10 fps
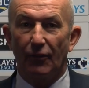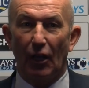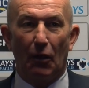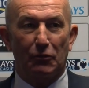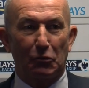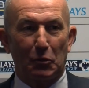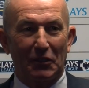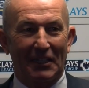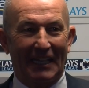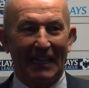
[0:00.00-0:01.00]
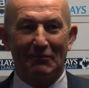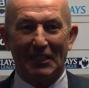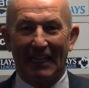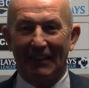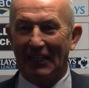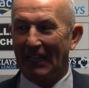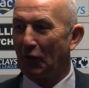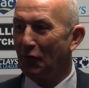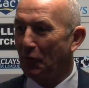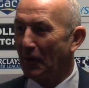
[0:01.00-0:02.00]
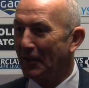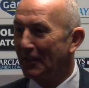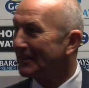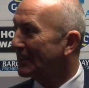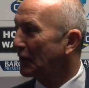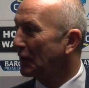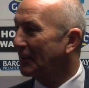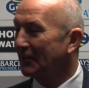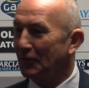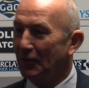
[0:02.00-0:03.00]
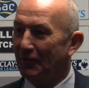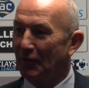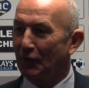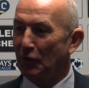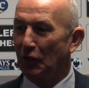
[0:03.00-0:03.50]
No, I just wanted the game to get over with. You know, I've got